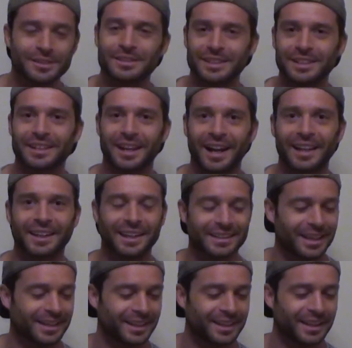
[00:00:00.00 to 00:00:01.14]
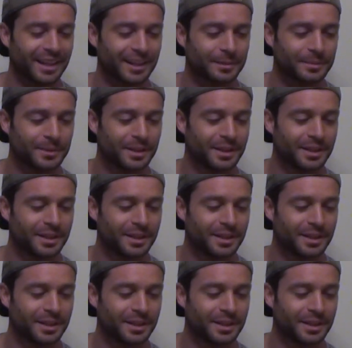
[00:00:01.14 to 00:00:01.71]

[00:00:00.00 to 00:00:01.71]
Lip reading: He's a good guy. I like that. I like him.